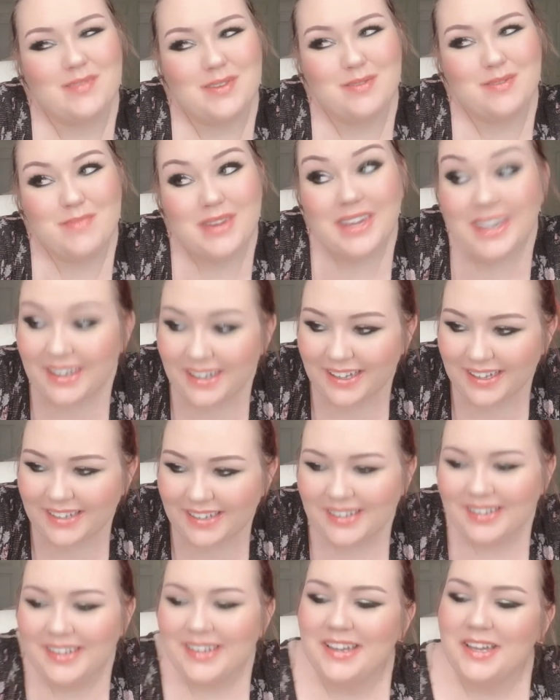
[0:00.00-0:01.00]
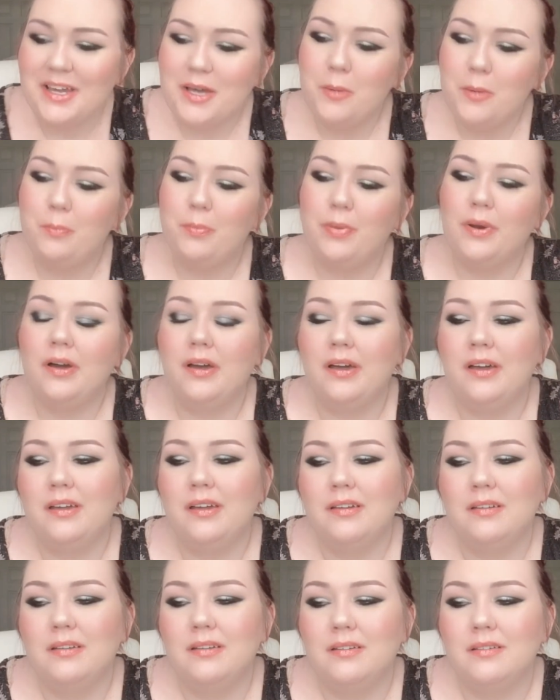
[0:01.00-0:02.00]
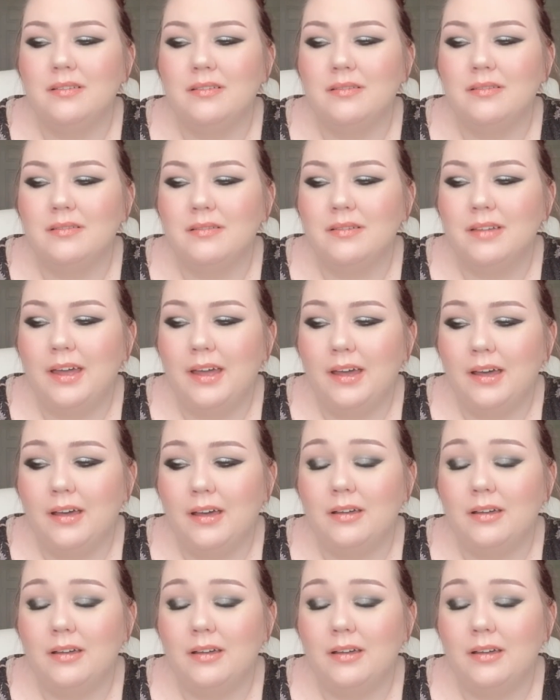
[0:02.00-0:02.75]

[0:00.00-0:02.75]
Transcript: to me. But, yeah,